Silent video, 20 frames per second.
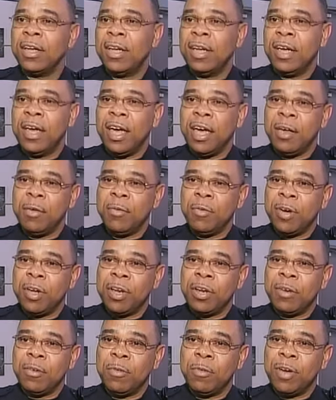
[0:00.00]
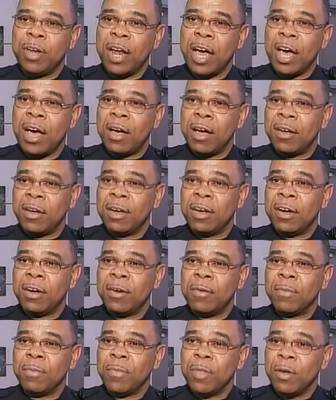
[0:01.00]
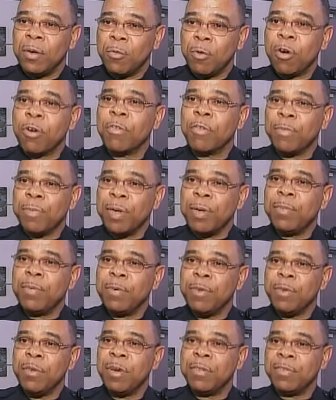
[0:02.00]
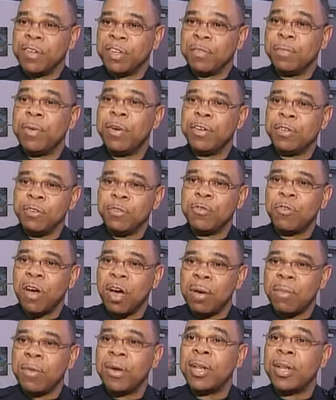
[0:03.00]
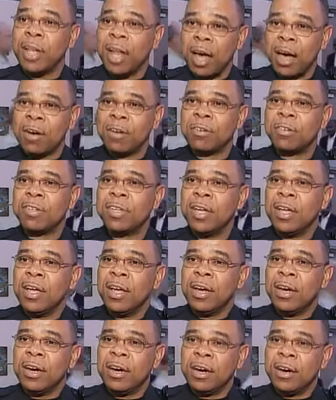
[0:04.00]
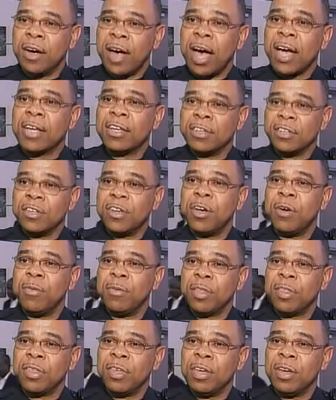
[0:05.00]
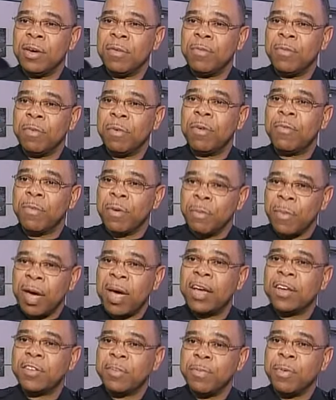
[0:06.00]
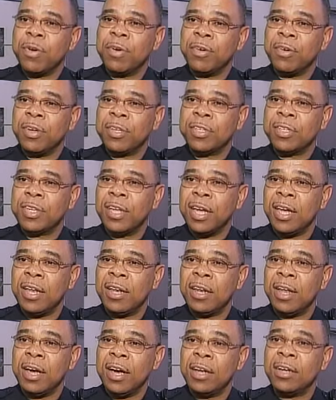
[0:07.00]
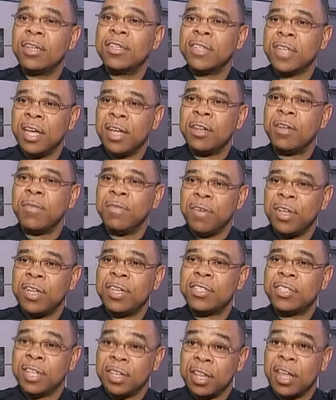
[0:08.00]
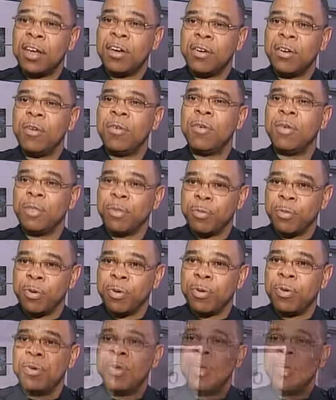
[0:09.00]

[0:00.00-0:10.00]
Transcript: And when, when I um, work with people who have experienced trauma and loss, uh, I can share with them from my experience and understand the feelings that they're going through.